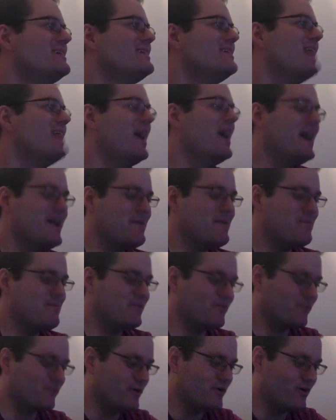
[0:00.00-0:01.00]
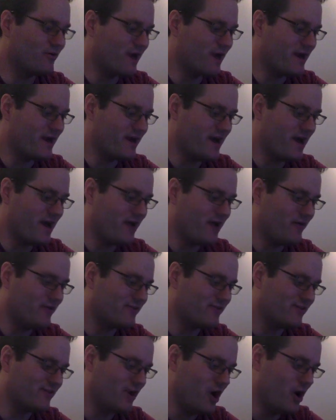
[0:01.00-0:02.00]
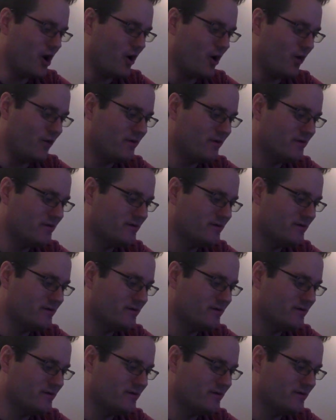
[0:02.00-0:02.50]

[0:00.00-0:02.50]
The hype is real right now. Let's go.